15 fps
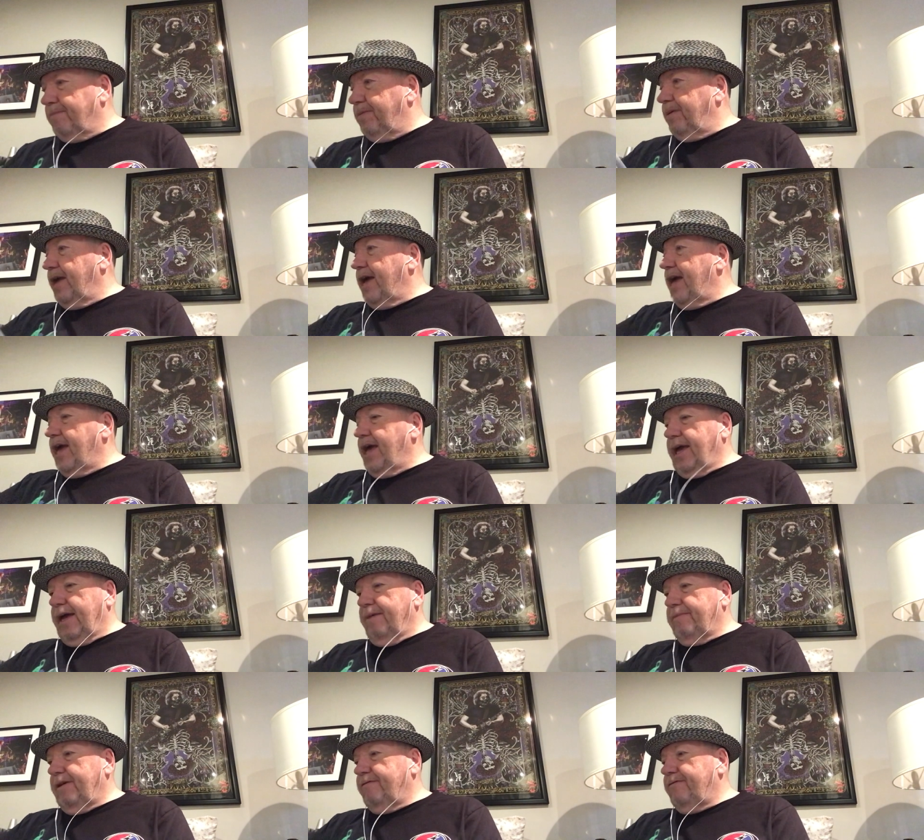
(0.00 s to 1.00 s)
playing.
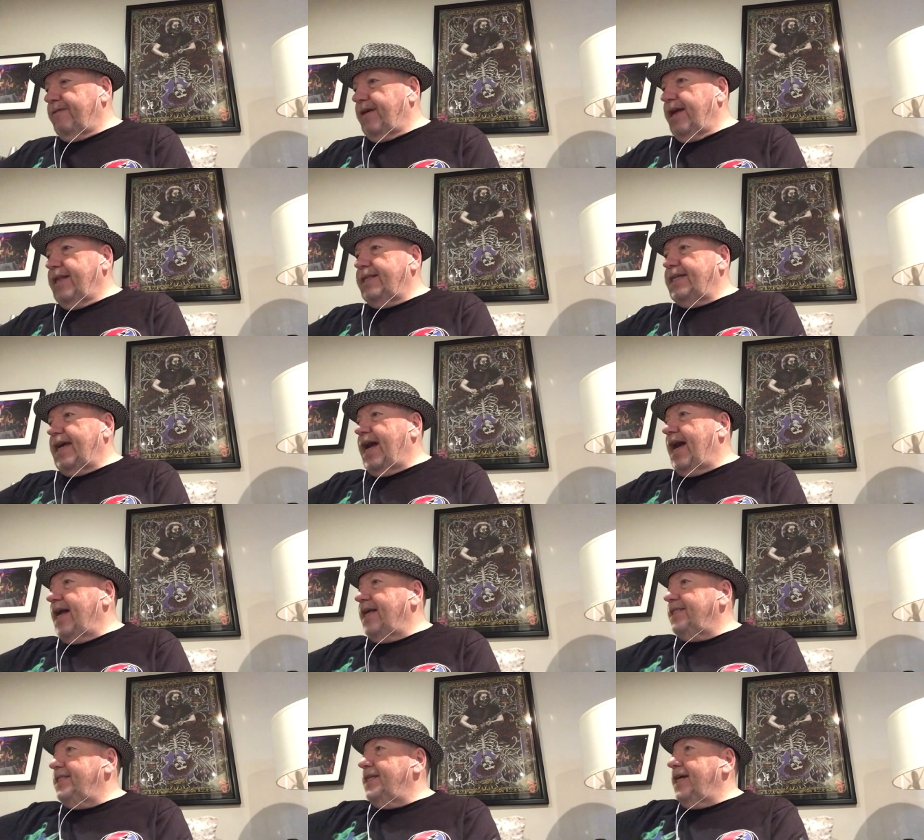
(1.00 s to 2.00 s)
I mean,
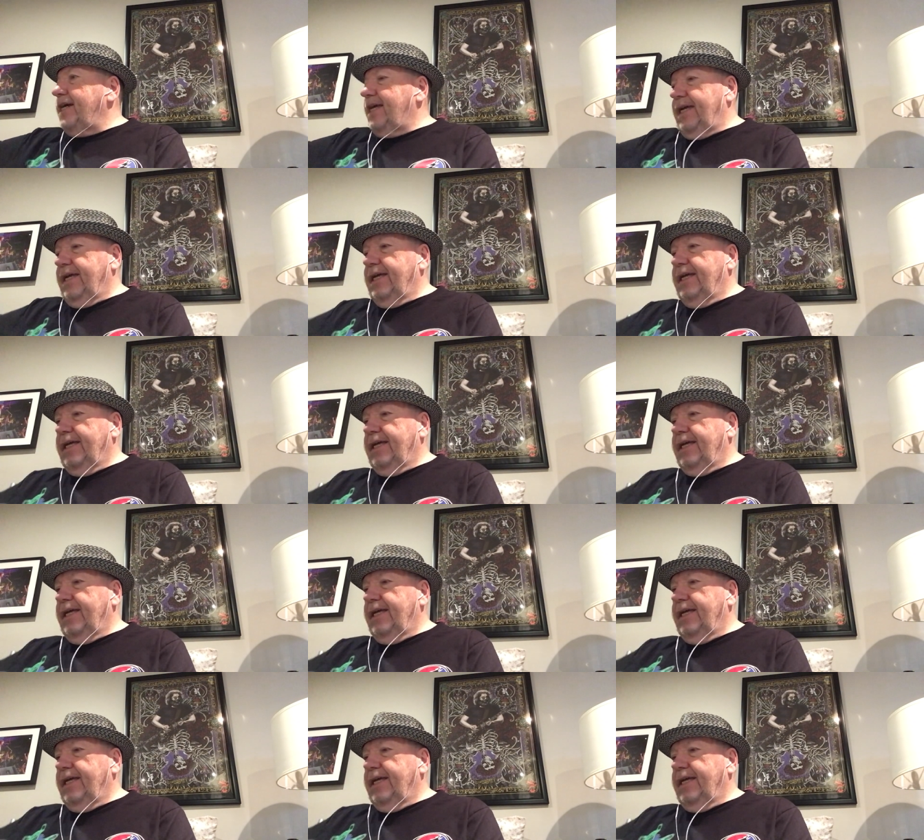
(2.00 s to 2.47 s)
fantastic.